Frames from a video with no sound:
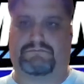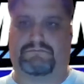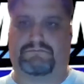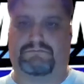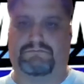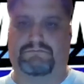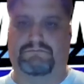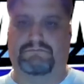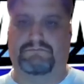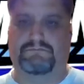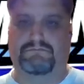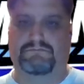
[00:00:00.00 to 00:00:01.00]

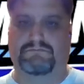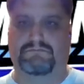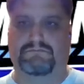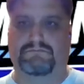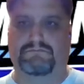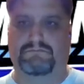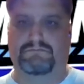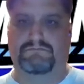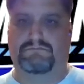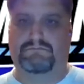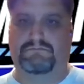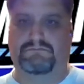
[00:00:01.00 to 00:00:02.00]

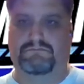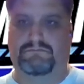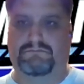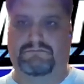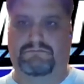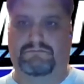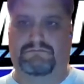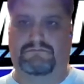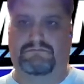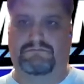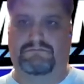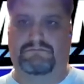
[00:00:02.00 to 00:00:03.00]

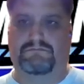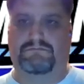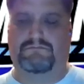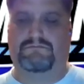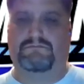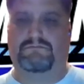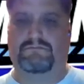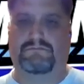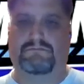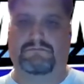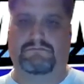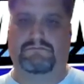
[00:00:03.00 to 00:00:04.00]

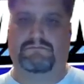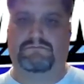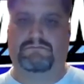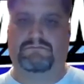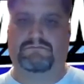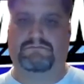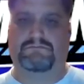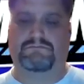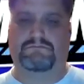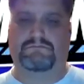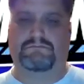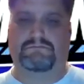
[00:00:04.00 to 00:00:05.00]

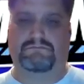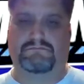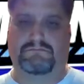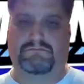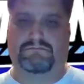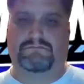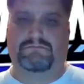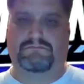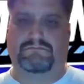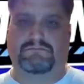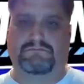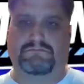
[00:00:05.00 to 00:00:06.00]

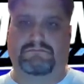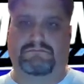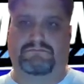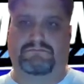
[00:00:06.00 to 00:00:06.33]
(not speaking)